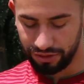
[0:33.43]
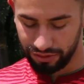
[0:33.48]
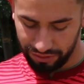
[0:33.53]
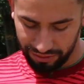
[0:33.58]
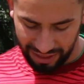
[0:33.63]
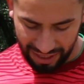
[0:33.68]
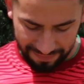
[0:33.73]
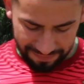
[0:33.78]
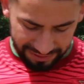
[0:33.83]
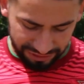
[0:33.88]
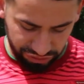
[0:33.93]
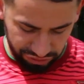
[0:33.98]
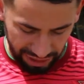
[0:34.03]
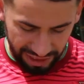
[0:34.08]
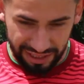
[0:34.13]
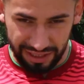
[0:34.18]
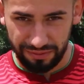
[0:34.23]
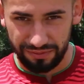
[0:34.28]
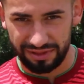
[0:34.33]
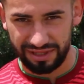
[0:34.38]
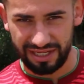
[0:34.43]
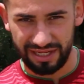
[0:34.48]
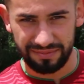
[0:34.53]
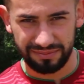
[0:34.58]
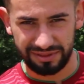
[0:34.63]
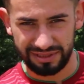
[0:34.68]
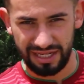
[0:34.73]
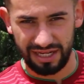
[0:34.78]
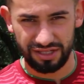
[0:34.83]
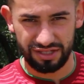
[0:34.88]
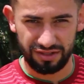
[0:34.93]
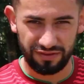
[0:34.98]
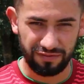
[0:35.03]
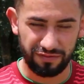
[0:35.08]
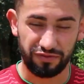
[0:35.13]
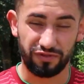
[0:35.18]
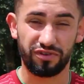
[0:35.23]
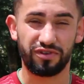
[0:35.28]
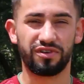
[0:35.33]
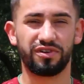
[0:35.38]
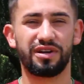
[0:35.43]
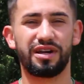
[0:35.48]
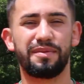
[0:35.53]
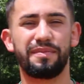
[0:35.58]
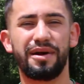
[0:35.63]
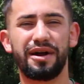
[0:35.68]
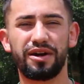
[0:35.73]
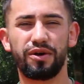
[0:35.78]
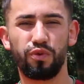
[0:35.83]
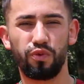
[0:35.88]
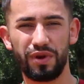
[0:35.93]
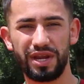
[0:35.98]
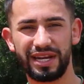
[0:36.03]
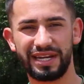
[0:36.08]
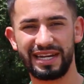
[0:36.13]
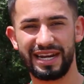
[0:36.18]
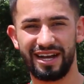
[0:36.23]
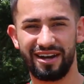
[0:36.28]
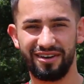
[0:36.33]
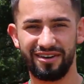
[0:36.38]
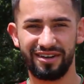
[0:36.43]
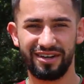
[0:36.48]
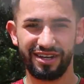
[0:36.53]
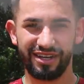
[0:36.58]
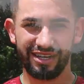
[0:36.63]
So I've been training with the M Station for about a week now,